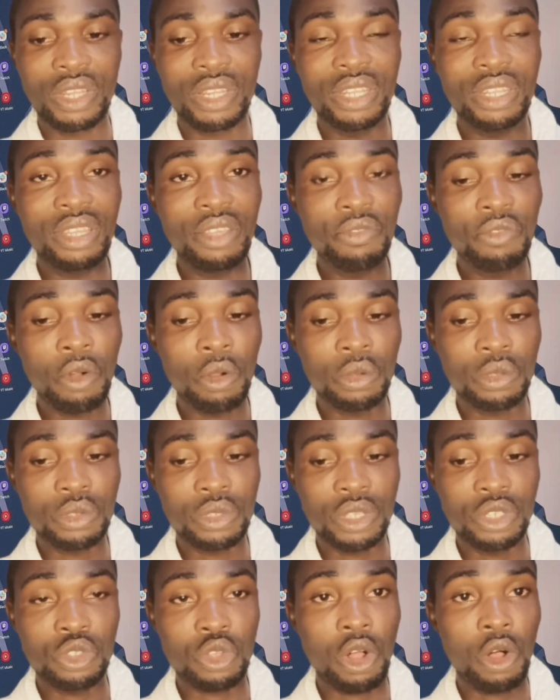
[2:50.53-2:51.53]
the
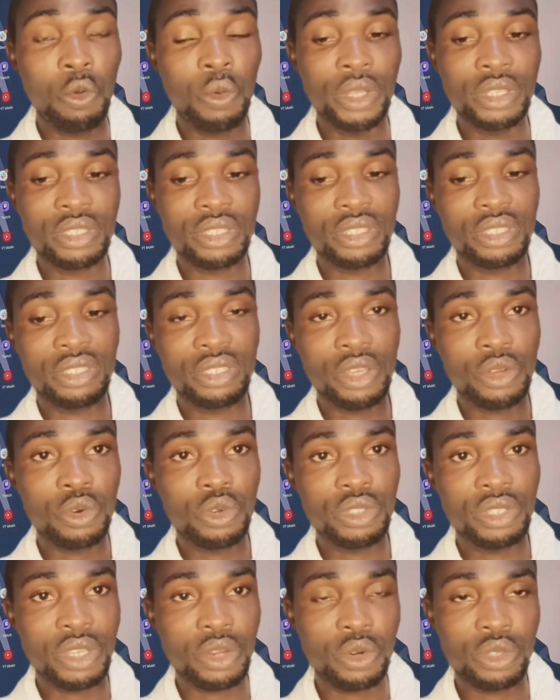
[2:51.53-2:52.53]
default is always
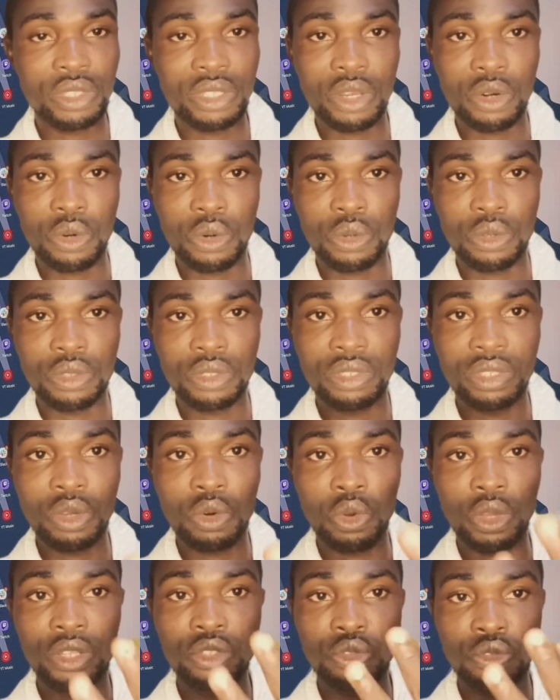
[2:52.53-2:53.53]
0 0 0,
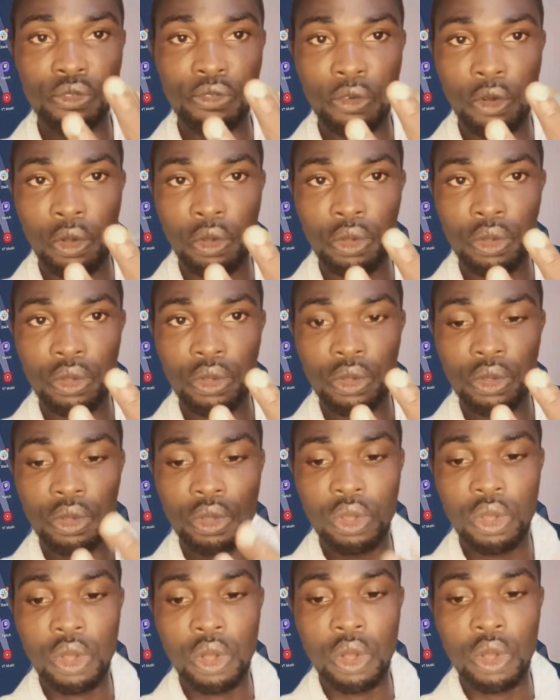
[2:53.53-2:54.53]
0 into 4.
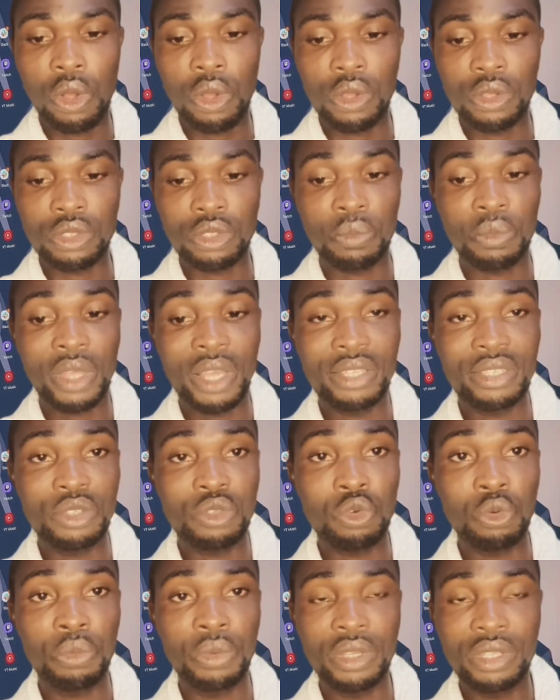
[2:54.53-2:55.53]
Sometimes
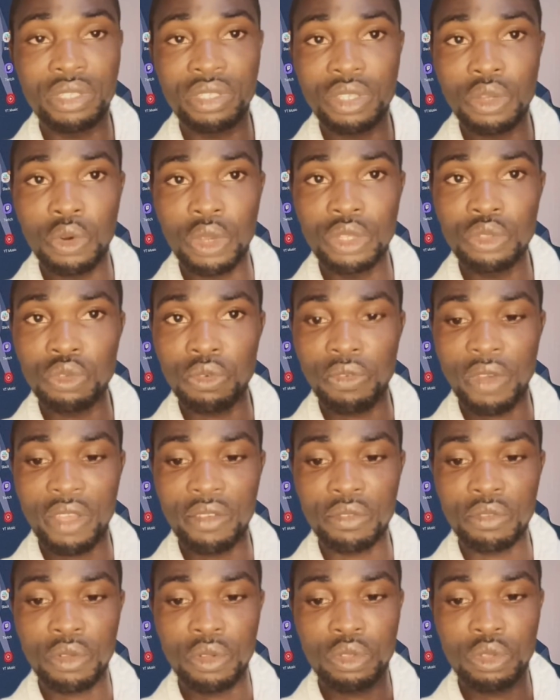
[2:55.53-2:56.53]
it could be 0 into
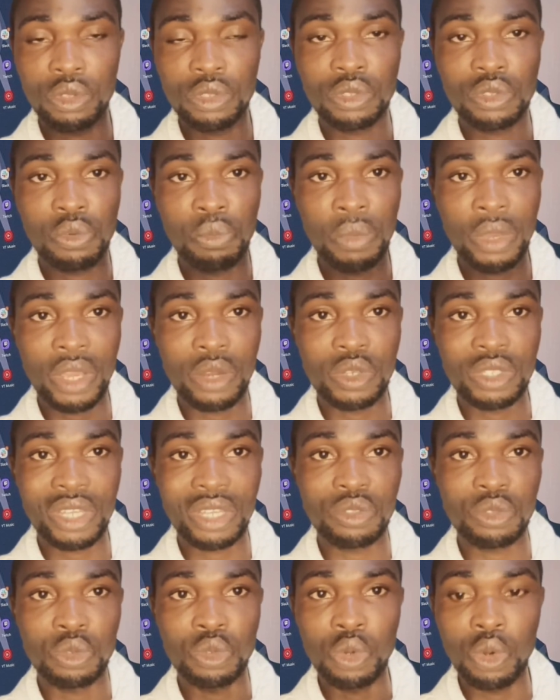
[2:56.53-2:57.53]
5. Just make a
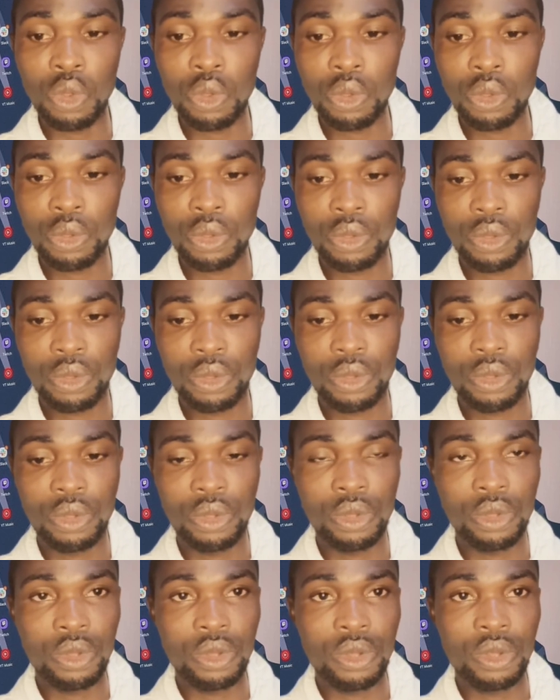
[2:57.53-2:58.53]
research to know
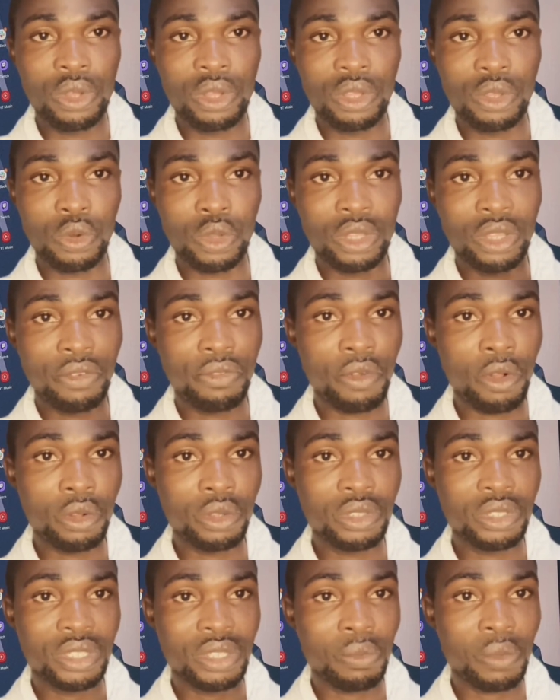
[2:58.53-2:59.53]
your
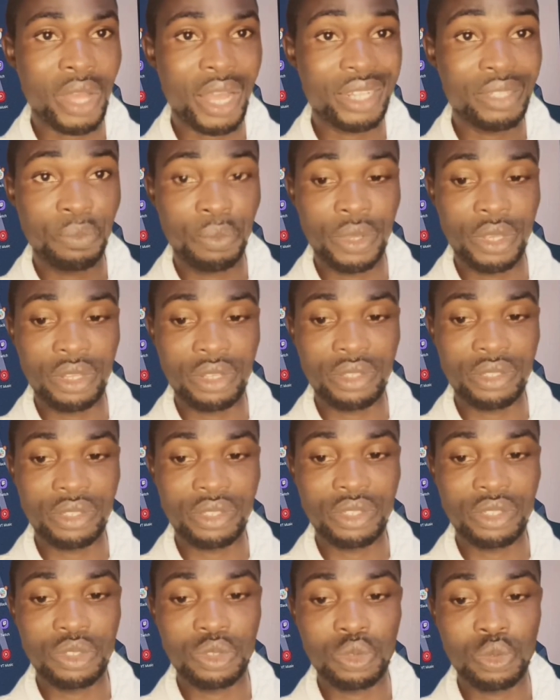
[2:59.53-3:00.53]
default SIM card pin.
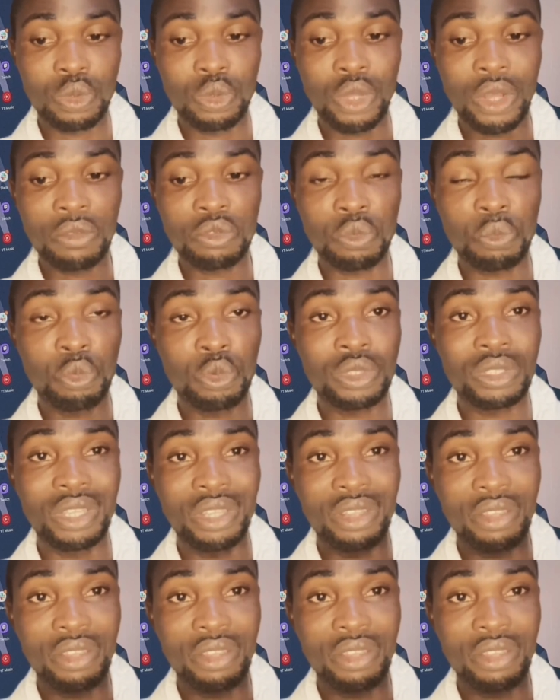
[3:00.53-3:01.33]
So you have to put